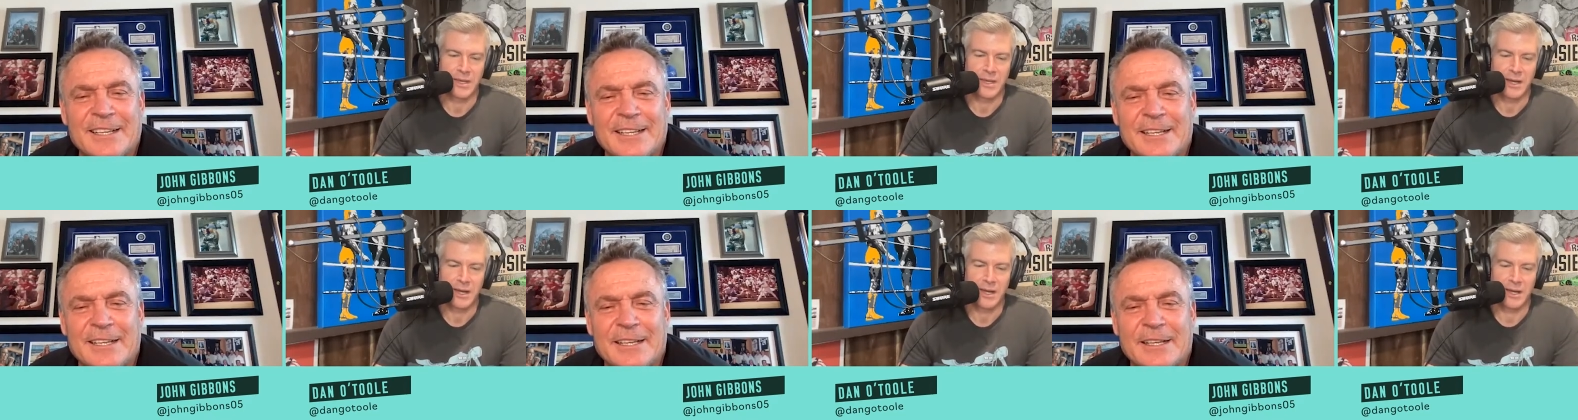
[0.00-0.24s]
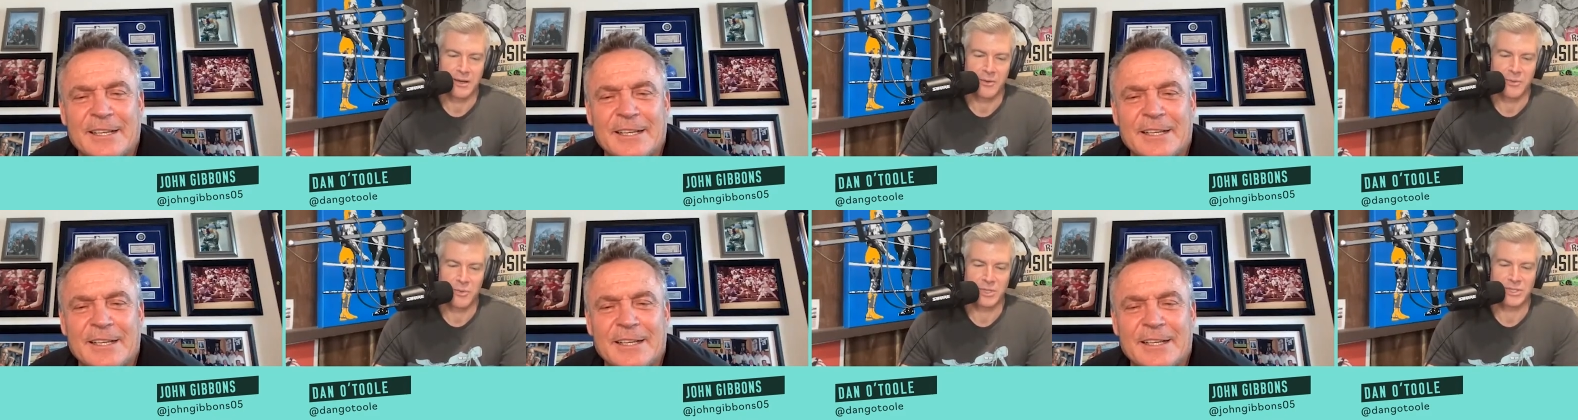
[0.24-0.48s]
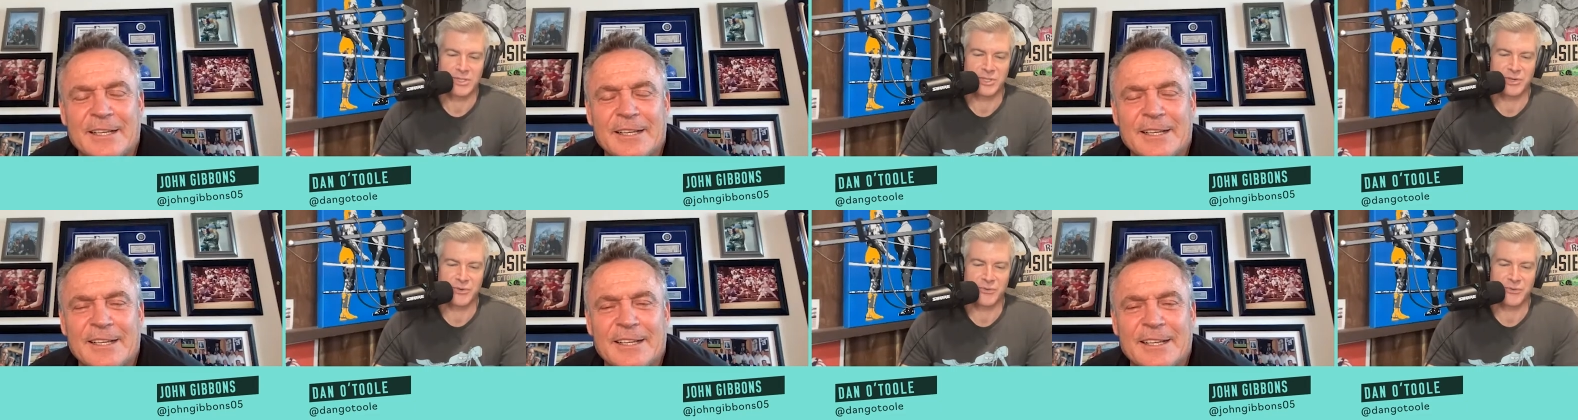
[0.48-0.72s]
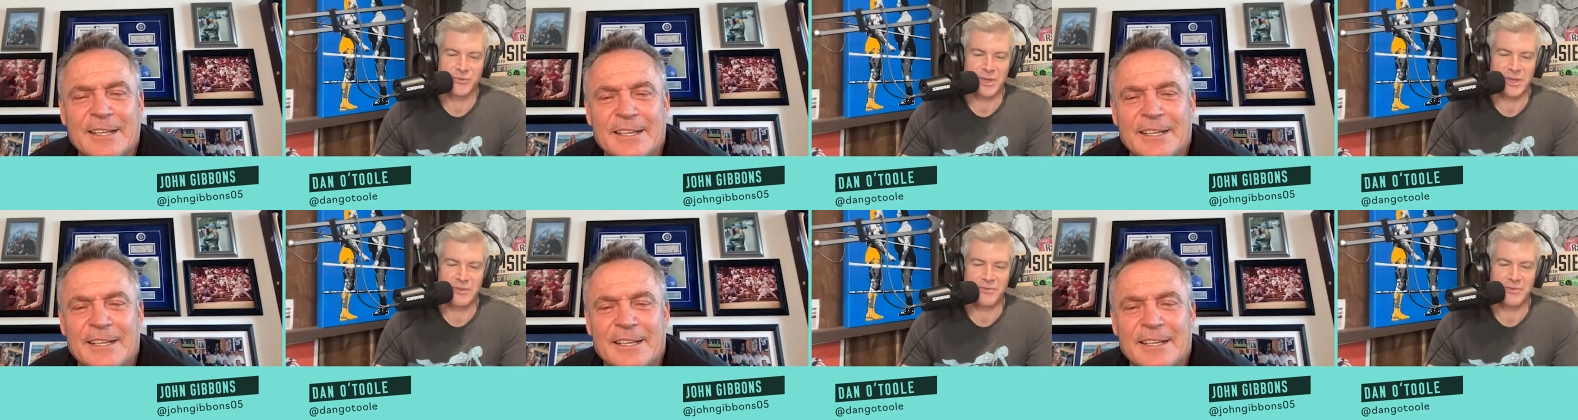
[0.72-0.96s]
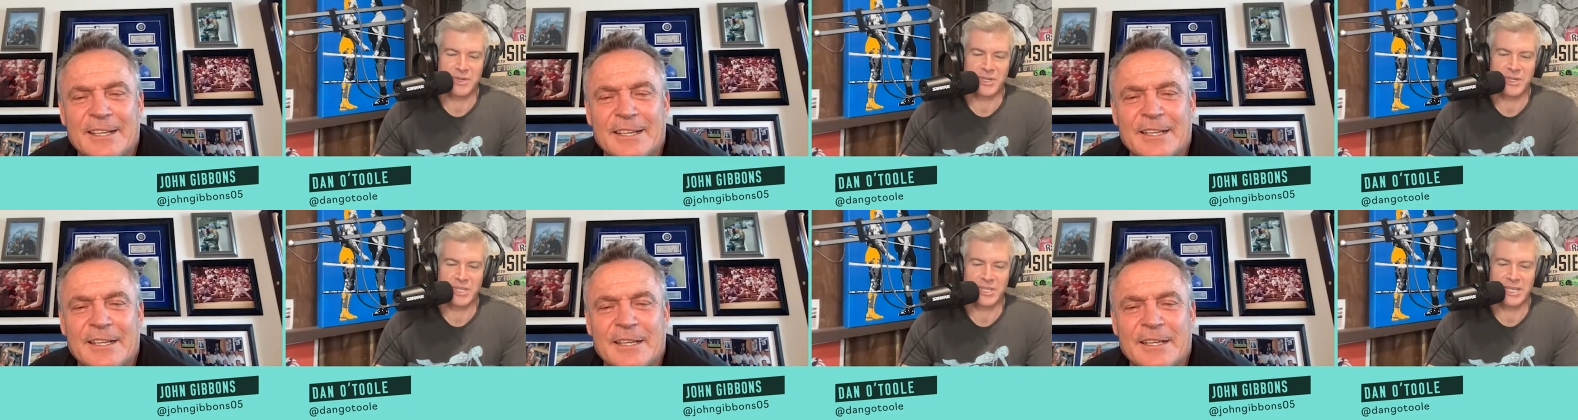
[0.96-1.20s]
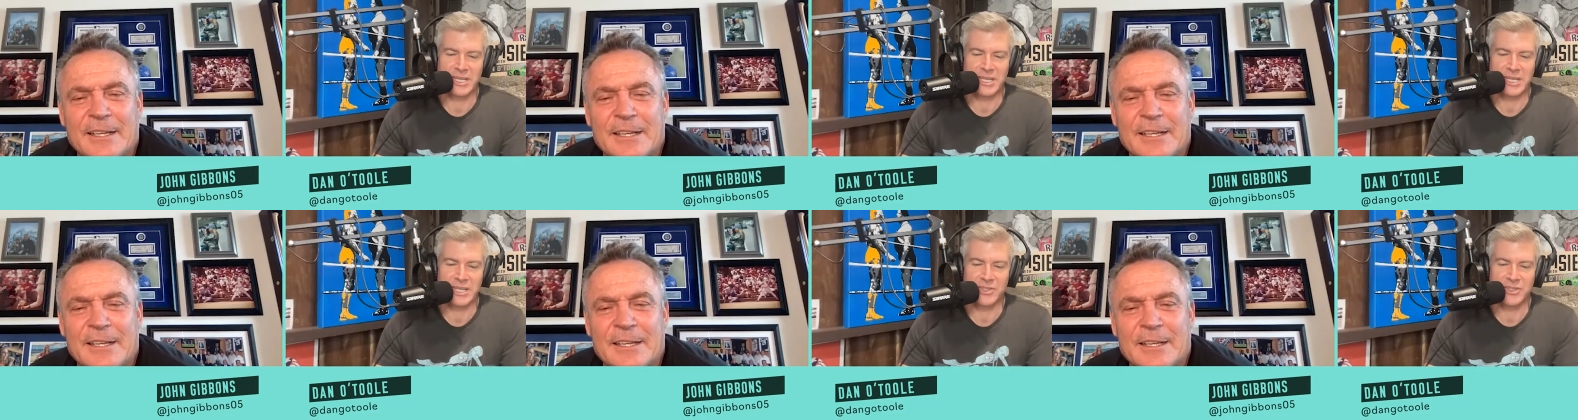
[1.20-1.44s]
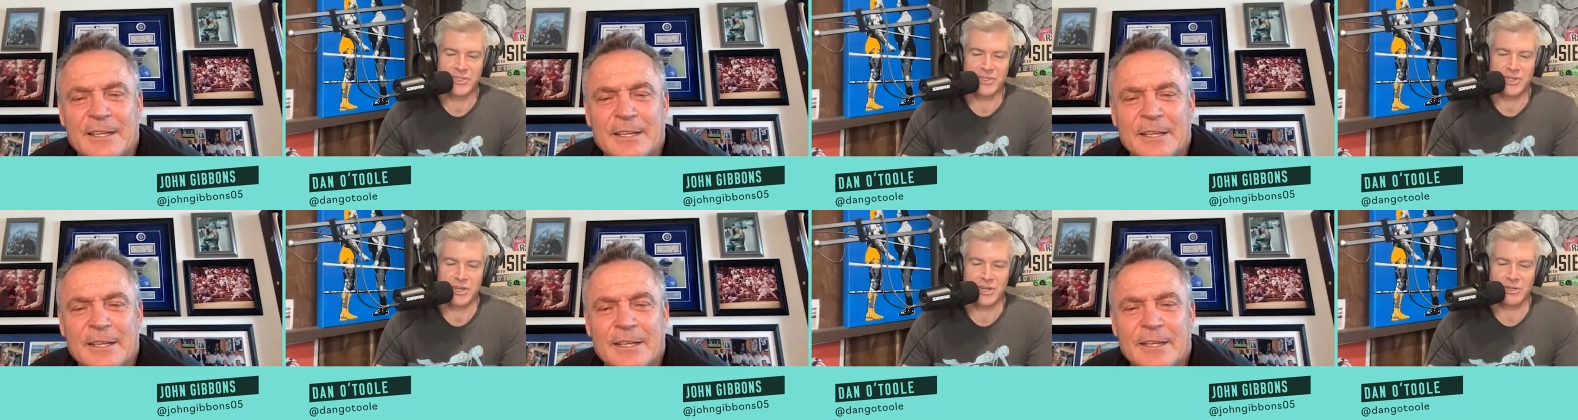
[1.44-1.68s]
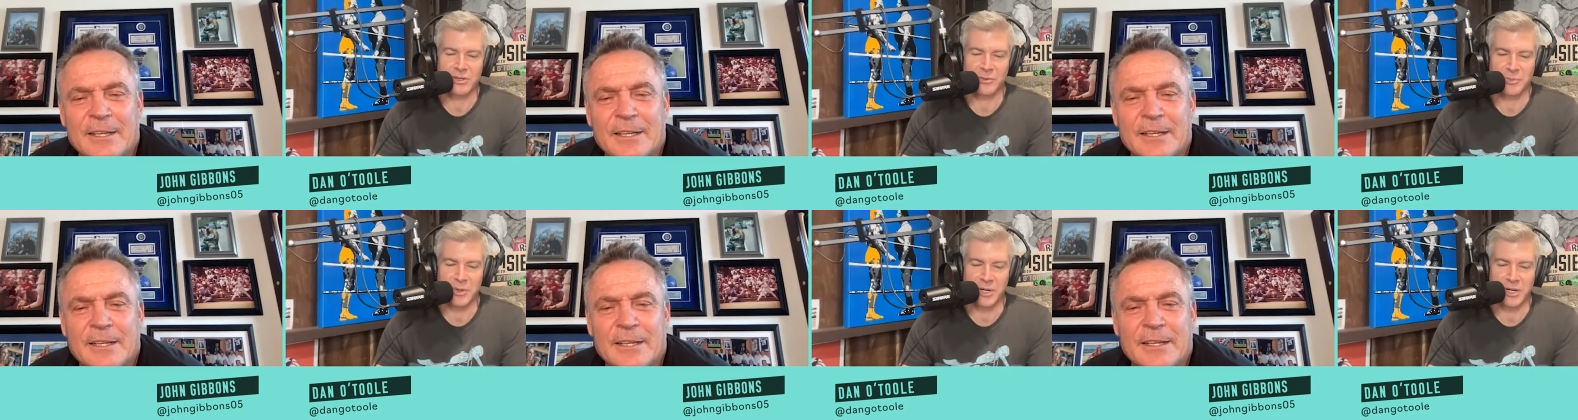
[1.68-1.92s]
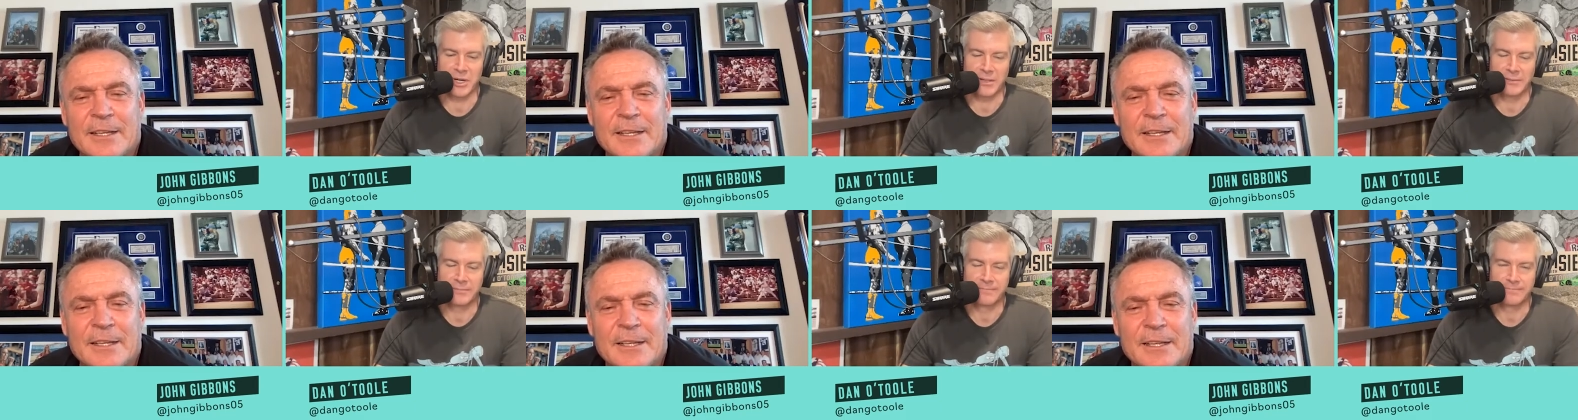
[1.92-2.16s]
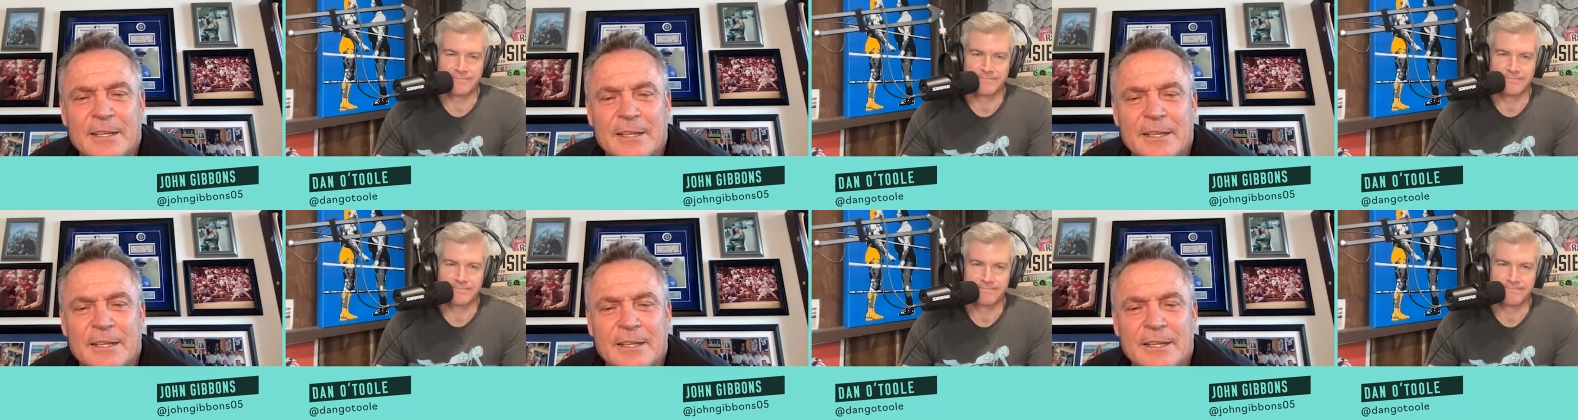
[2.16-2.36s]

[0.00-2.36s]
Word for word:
Speaker 1: What's your favorite Canadian chocolate bar?